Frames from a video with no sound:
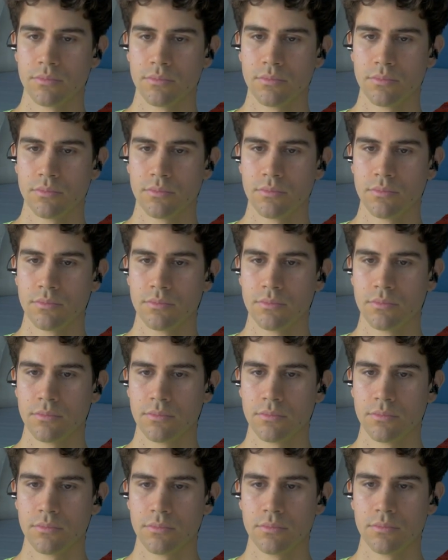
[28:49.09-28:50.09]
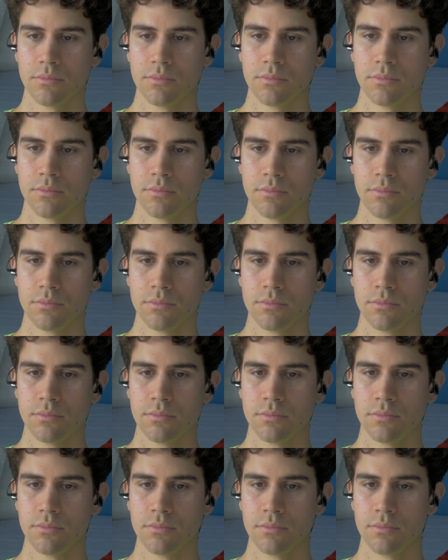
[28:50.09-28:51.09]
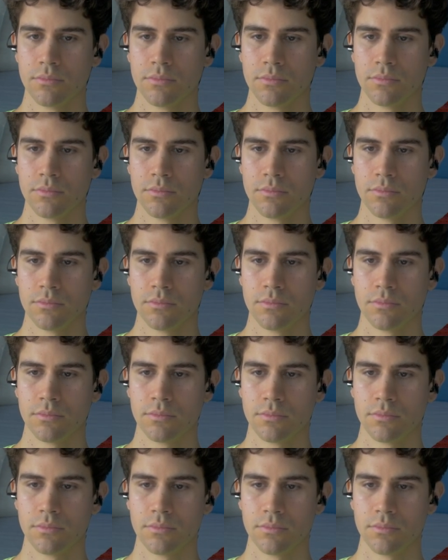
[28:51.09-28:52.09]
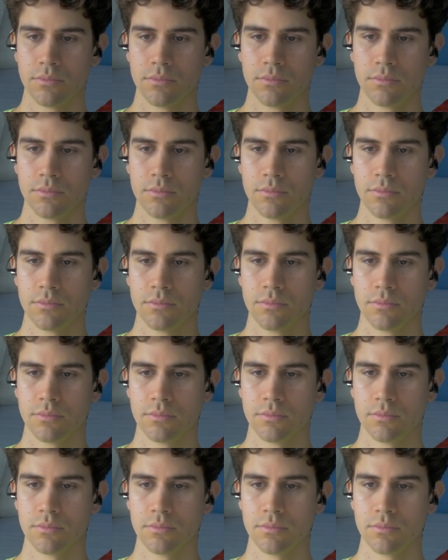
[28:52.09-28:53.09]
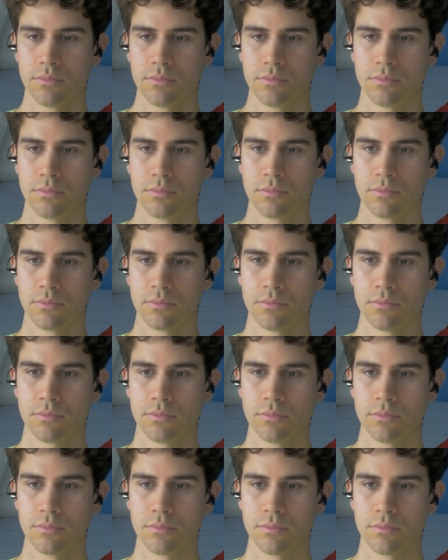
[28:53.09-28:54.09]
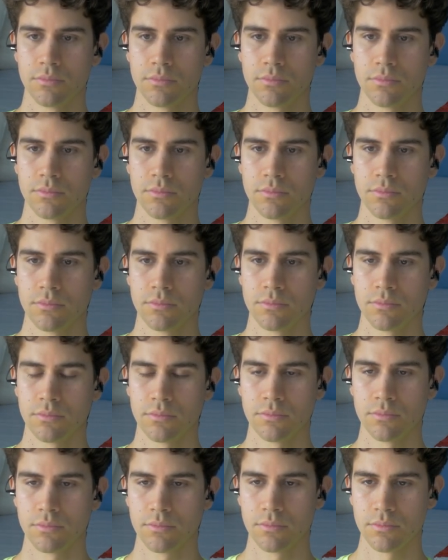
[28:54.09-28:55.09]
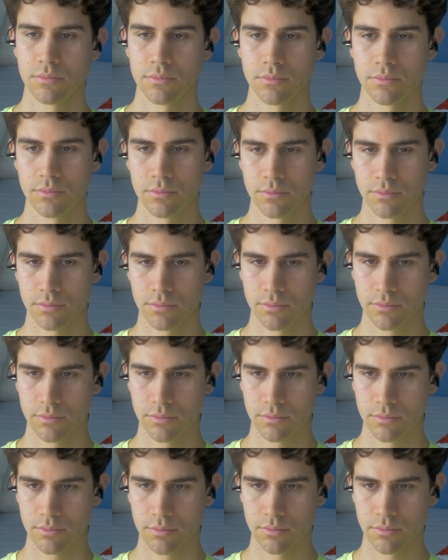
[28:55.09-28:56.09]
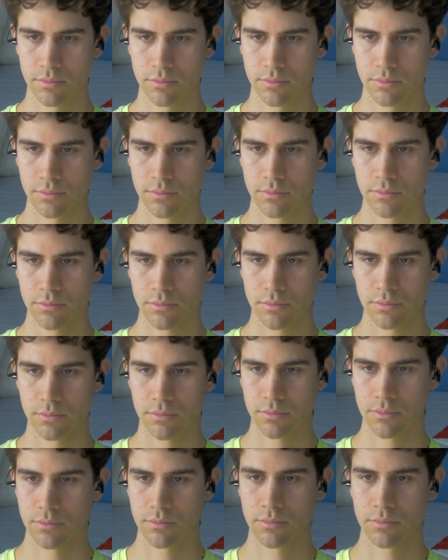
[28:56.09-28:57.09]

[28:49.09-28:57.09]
This person isn't speaking.